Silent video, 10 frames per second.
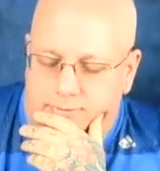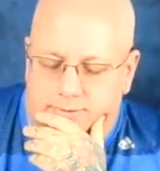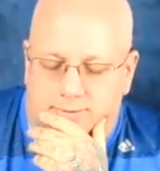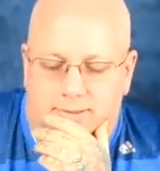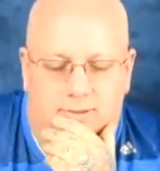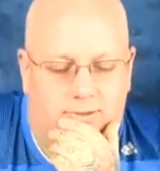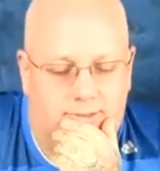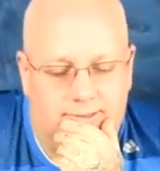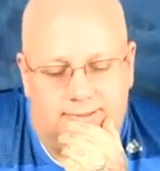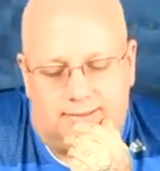Let's take a
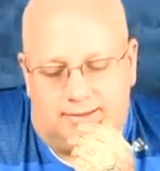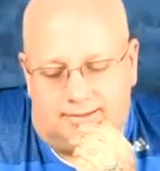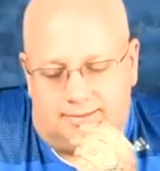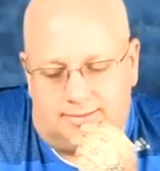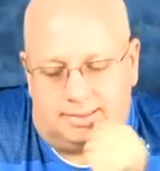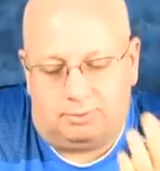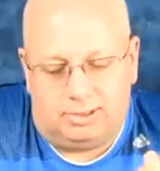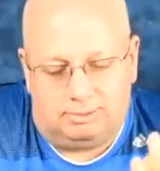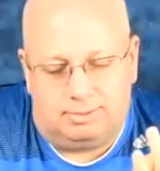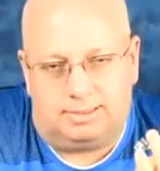look, and that
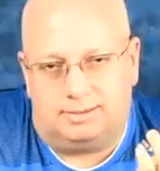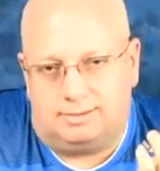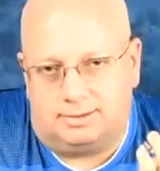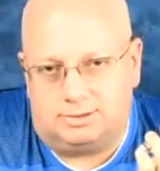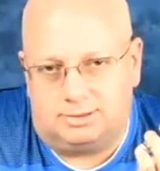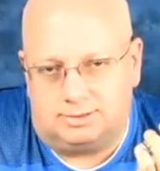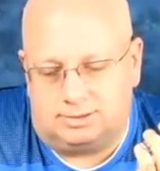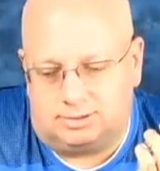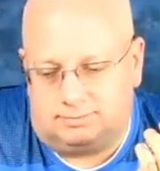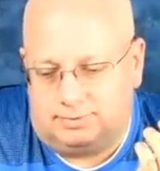way you can make an intelligent
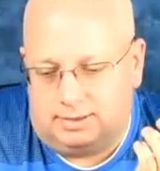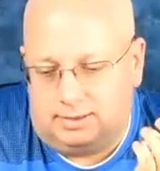decision.